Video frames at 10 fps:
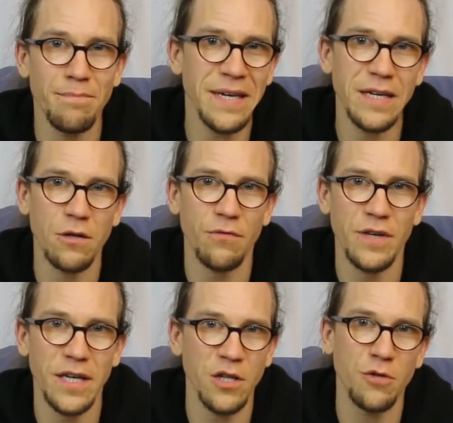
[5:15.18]
beat of
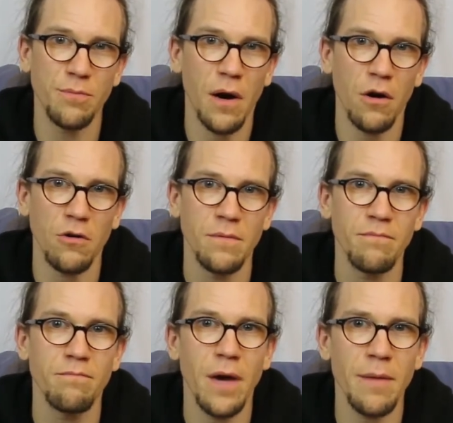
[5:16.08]
each bar,
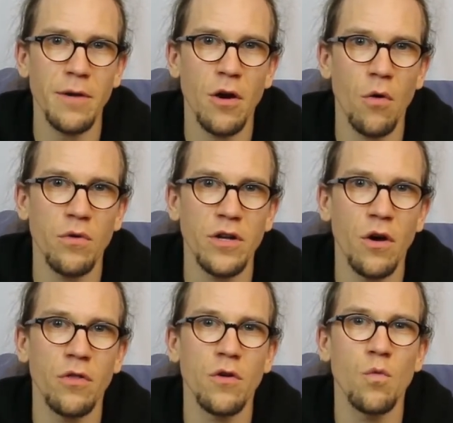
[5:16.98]
maybe only
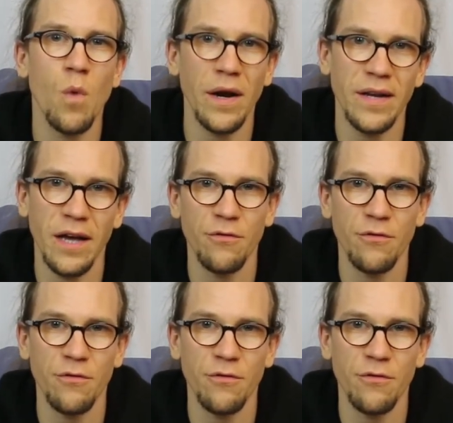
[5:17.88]
on the one at